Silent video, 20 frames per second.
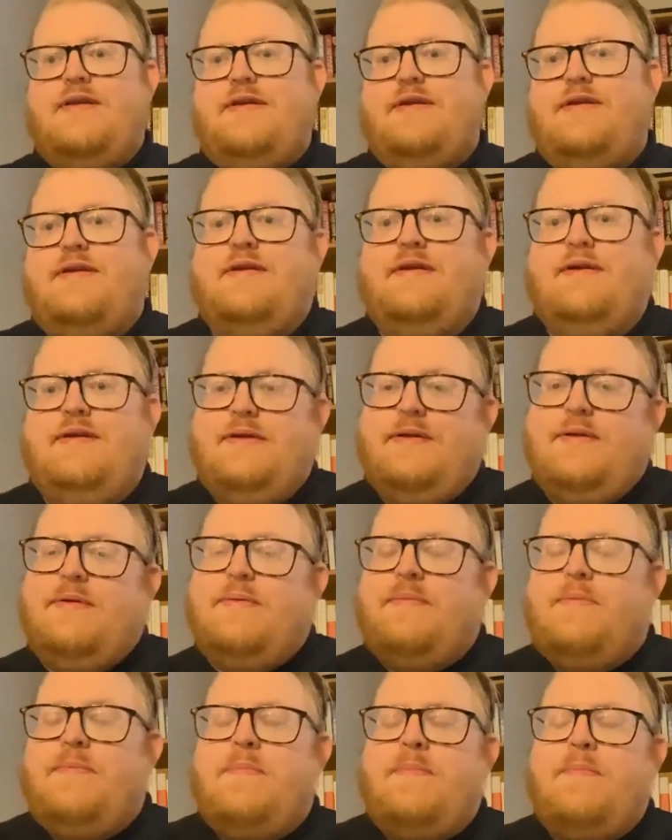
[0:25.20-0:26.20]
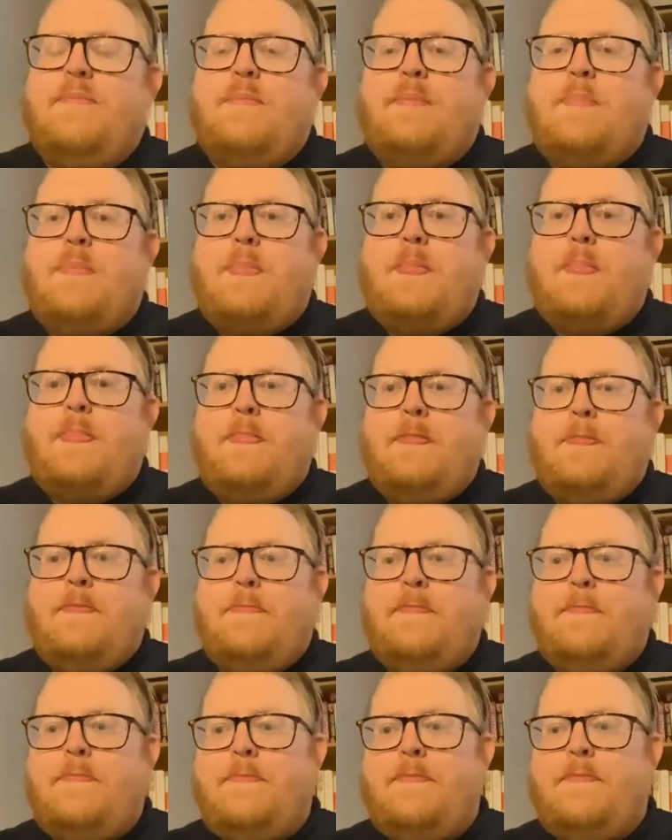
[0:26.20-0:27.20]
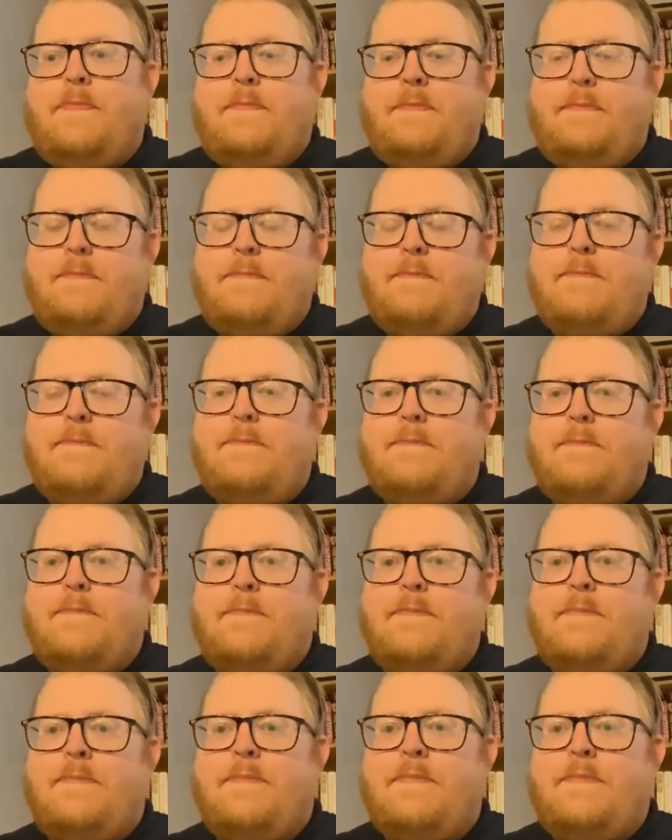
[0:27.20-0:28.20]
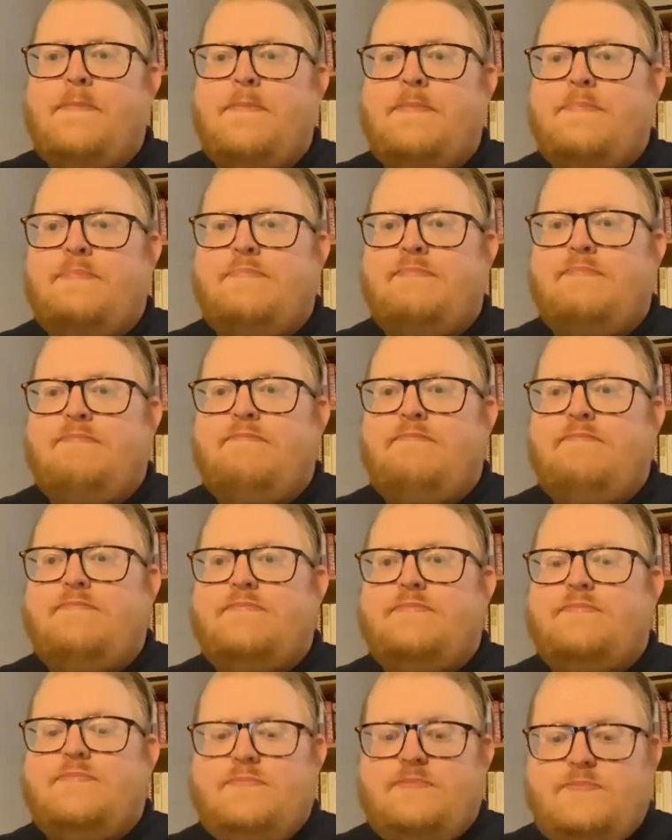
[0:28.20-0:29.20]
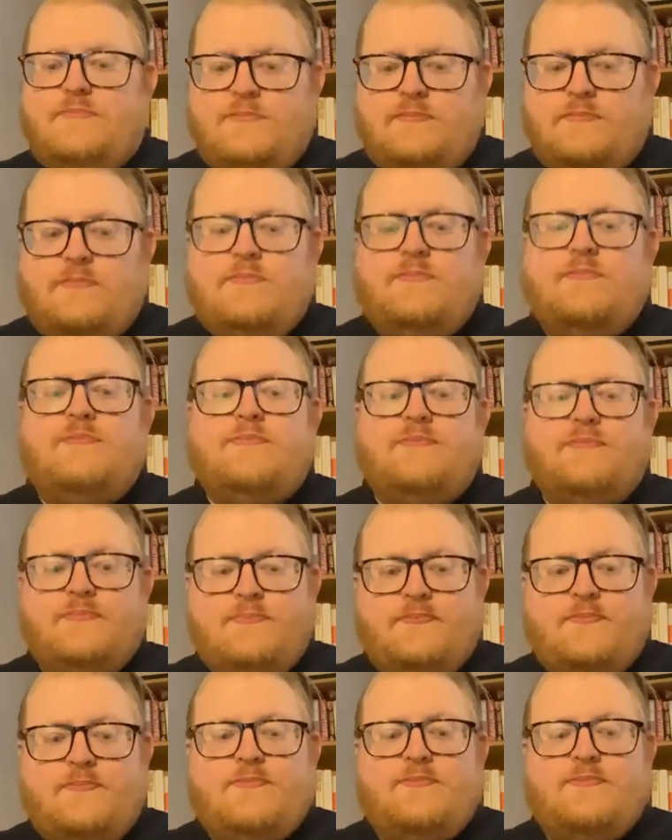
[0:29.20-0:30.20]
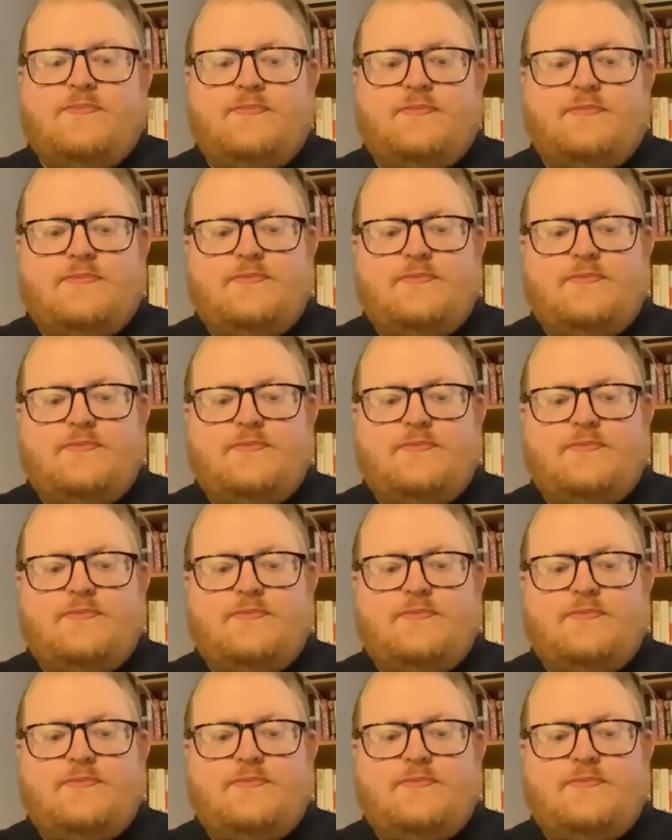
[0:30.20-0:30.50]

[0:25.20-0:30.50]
The person shown says nothing.